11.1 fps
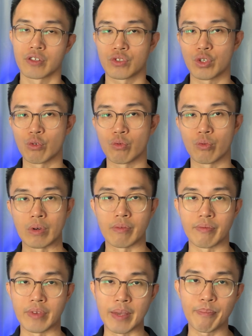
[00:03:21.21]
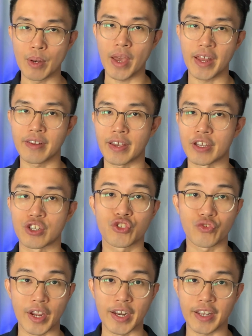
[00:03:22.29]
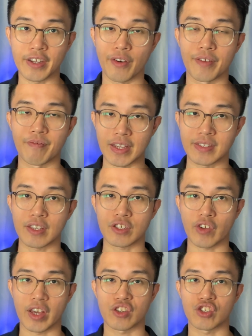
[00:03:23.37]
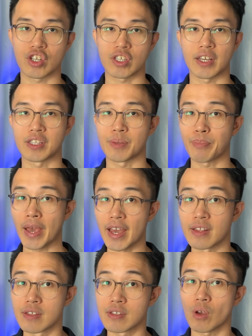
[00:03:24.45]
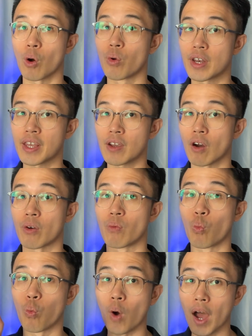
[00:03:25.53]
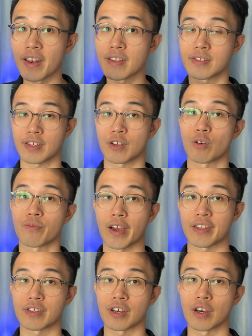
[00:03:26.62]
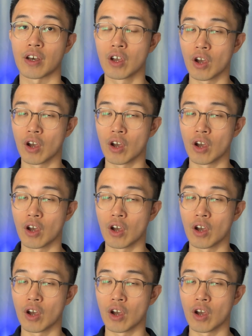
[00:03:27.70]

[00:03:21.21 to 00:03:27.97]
to implement a trading or investing strategy that depends only on one single factor,